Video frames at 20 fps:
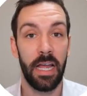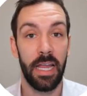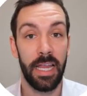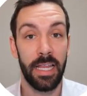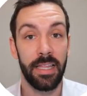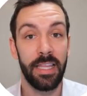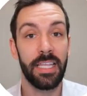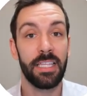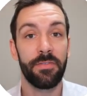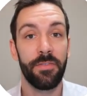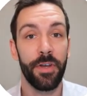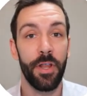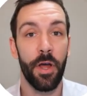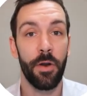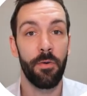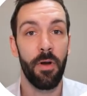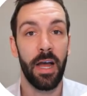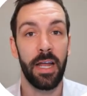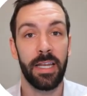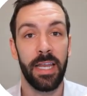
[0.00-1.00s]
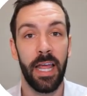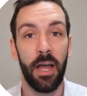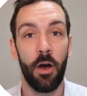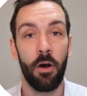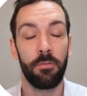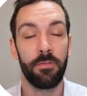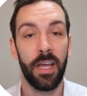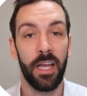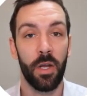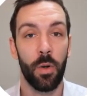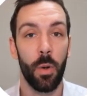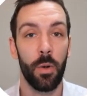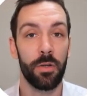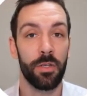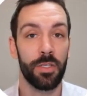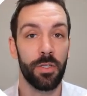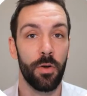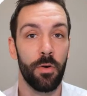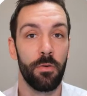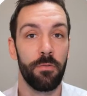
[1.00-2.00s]
in this video right now of that
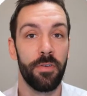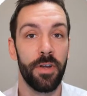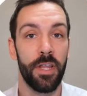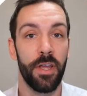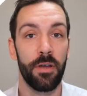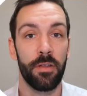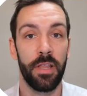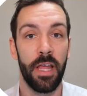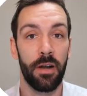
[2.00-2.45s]
quality score video